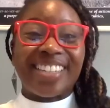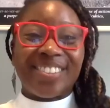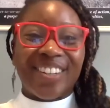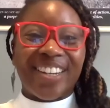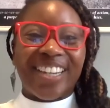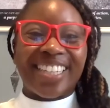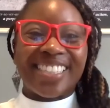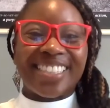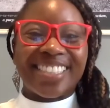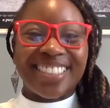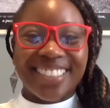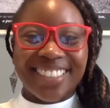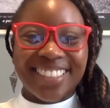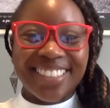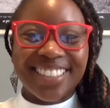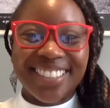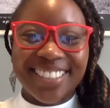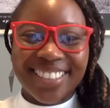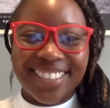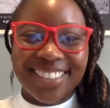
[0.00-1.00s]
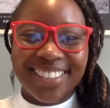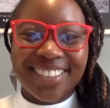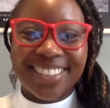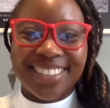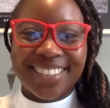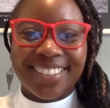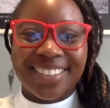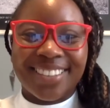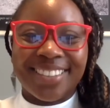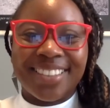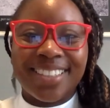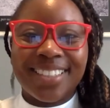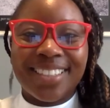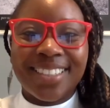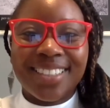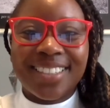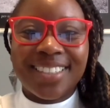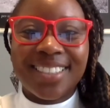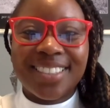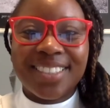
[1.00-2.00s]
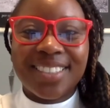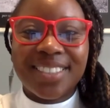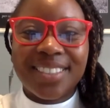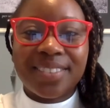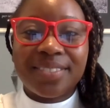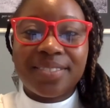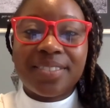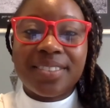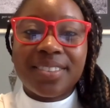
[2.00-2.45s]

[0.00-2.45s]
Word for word: also like to think of it as I don't, our